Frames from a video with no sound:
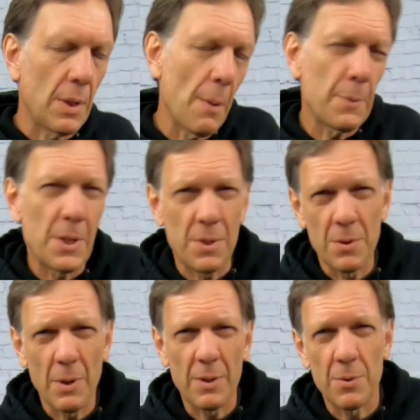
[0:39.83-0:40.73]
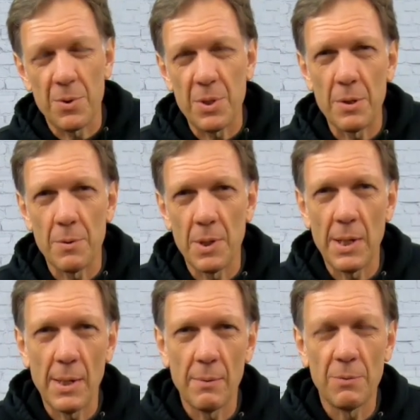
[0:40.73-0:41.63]
Competition trucks are
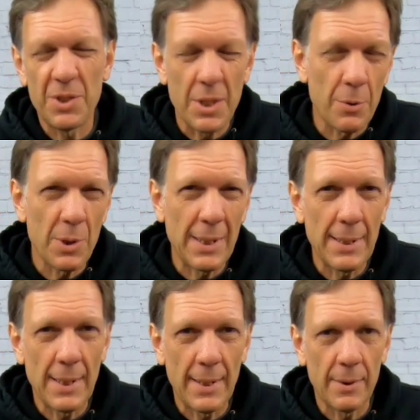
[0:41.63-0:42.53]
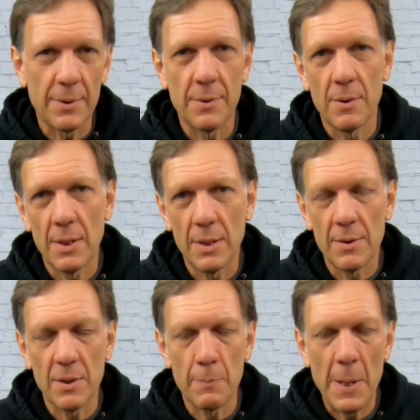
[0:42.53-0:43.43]
generally light, like
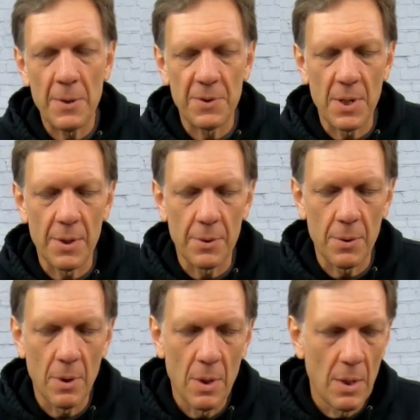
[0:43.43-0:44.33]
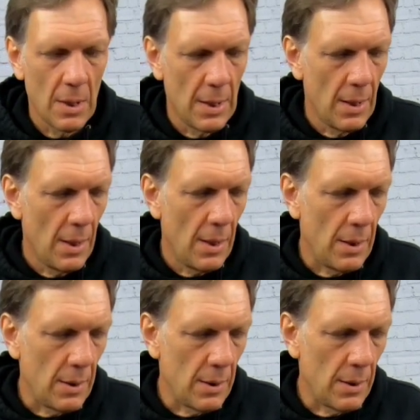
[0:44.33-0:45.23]
6 pounds and under.
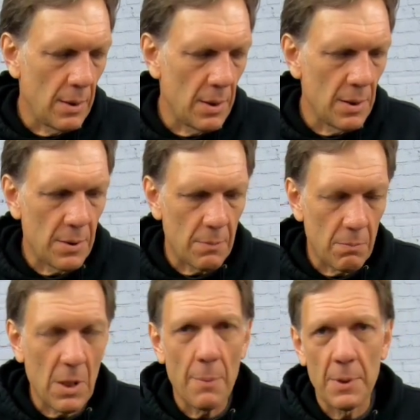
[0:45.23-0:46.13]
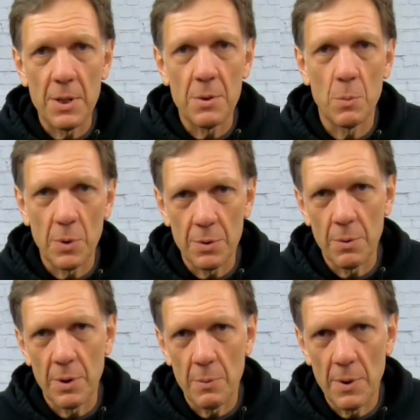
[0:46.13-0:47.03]
And this combination works
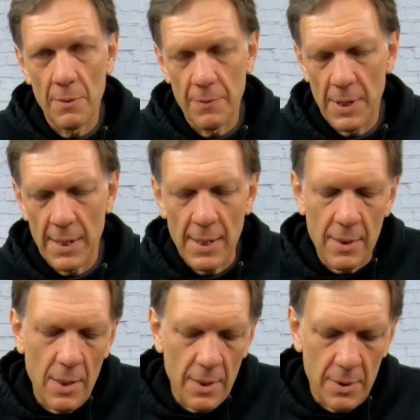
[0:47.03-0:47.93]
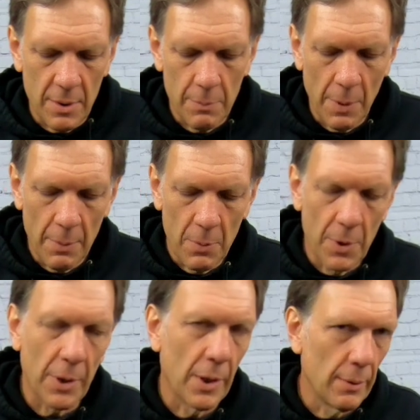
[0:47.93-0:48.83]
really well for that. Actually, it'd probably
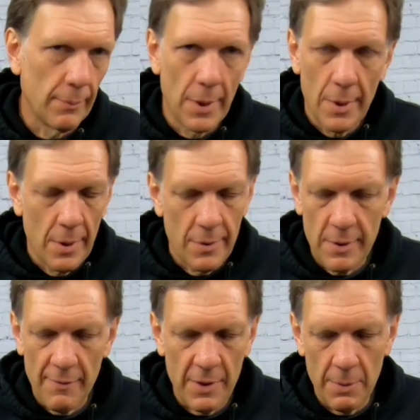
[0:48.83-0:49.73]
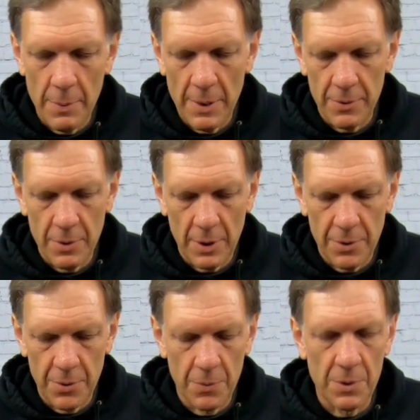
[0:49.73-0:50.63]
work in a 7-8 pound truck
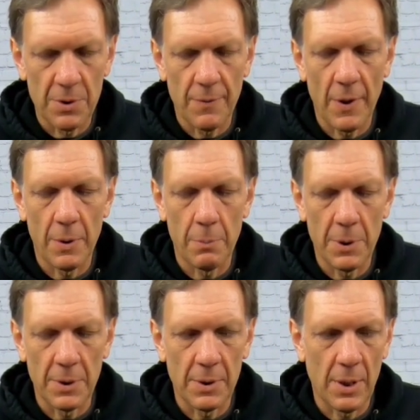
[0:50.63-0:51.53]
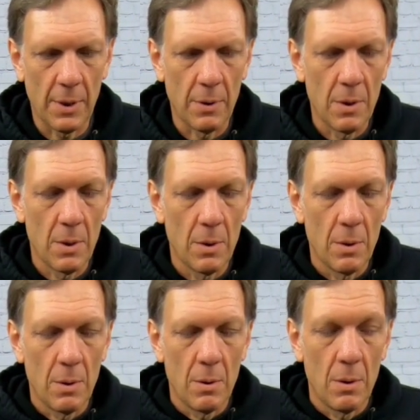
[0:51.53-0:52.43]
too, just fine. But
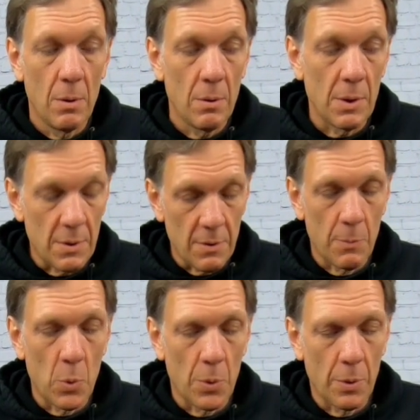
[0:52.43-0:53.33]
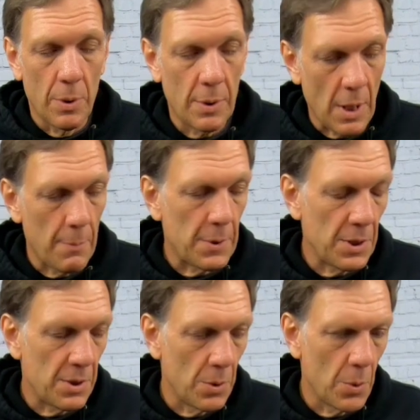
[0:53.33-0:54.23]
this is more
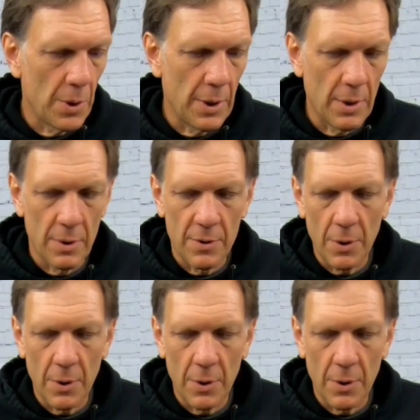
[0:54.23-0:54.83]
competition oriented.